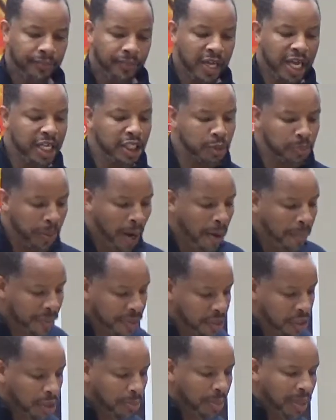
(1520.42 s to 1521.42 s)
Its
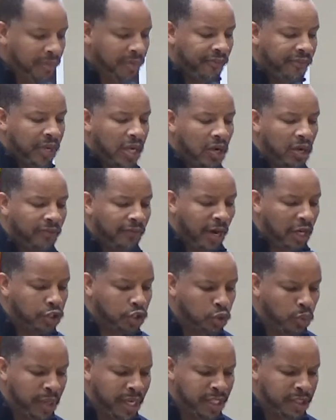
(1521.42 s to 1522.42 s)
purpose to be revealed.
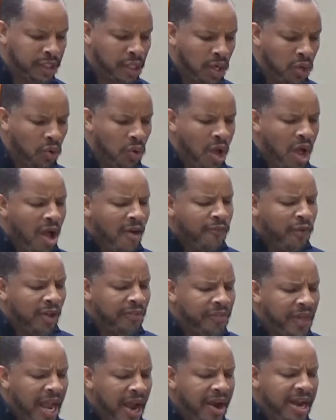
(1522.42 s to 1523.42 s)
Verse 22, for
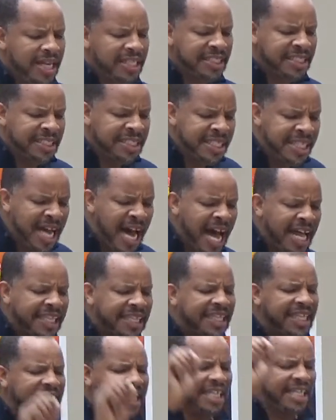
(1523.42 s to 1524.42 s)
there is
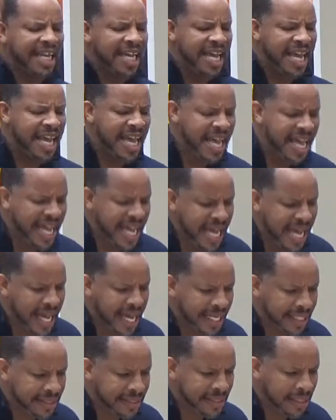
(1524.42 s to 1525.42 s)
nothing
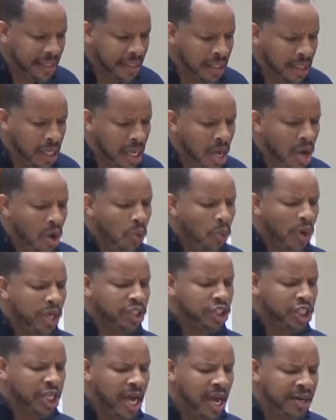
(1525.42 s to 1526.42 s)
hid which
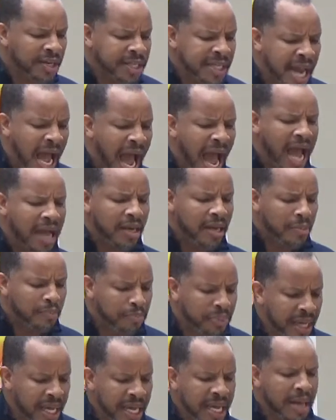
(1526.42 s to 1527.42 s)
shall not
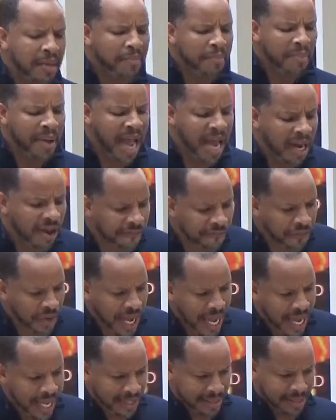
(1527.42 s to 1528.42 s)
be
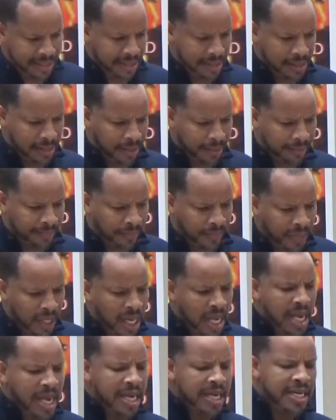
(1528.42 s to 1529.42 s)
manifest.
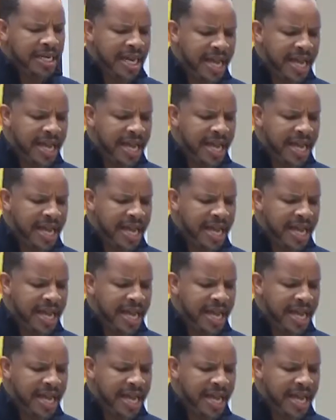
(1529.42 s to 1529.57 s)
Nothing.